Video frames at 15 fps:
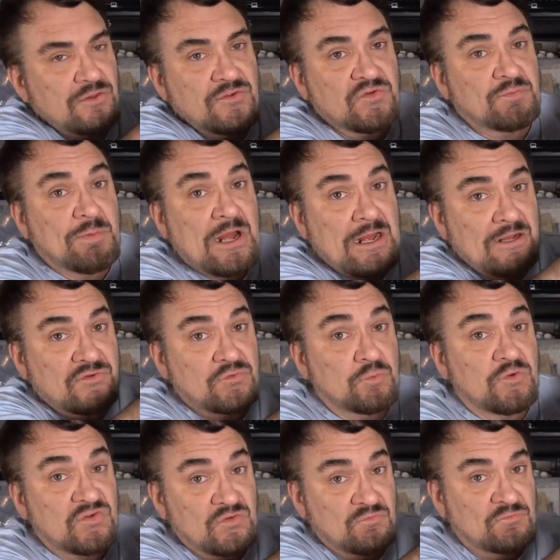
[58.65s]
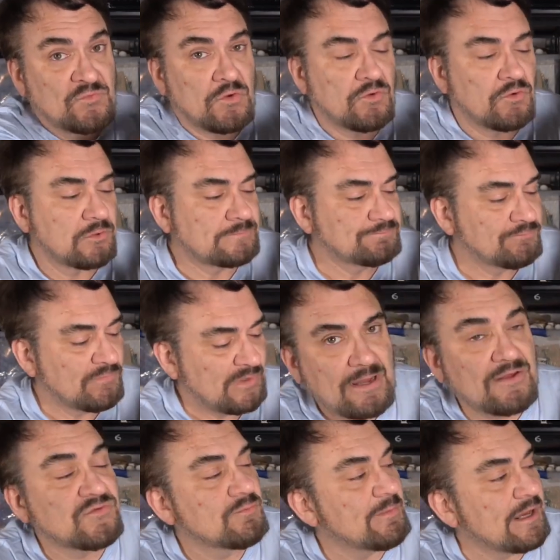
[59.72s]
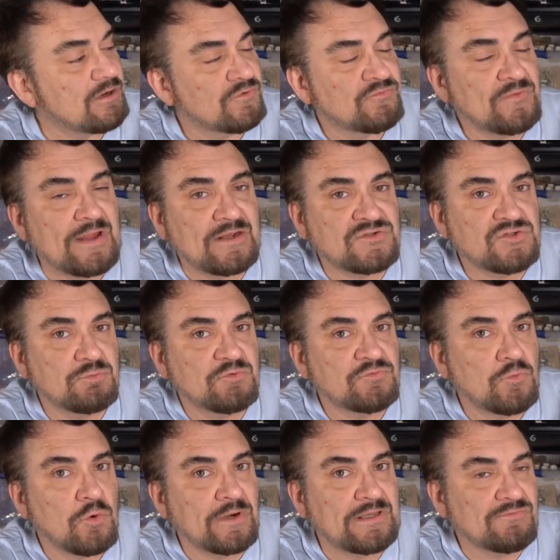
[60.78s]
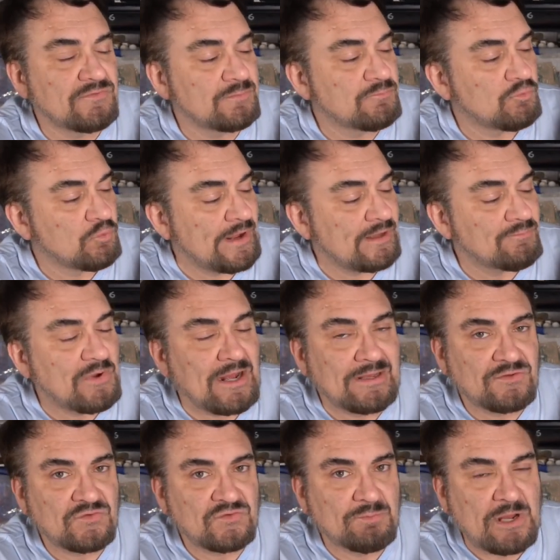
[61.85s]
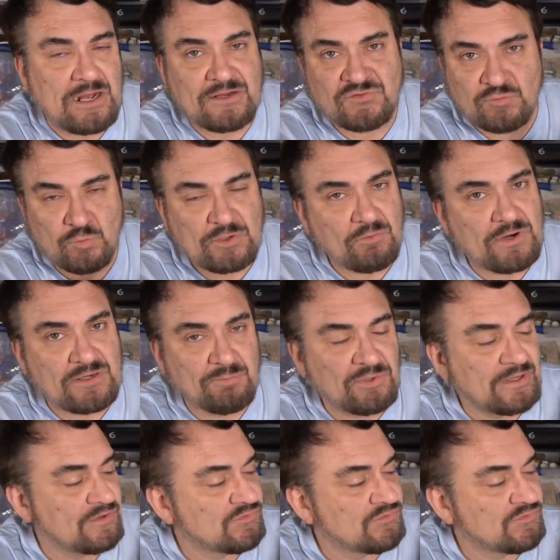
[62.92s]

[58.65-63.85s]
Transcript: This box was full. As a matter of fact, too, before I even ran by this box, we were at a